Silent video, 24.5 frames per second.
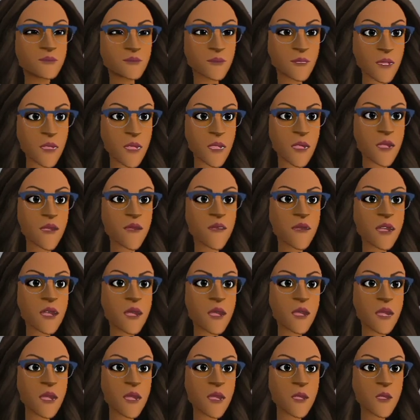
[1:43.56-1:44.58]
This is
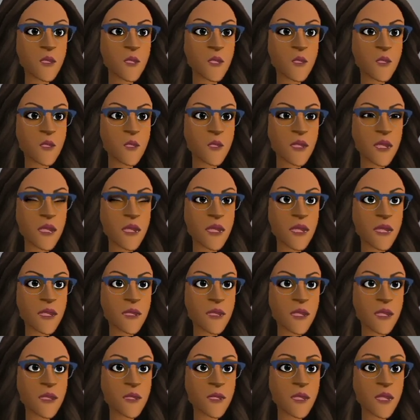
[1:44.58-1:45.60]
very sad and
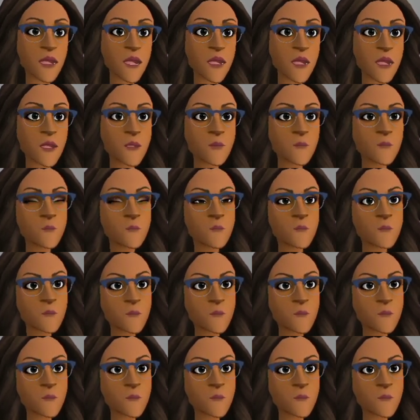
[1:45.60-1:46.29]
unnecessary.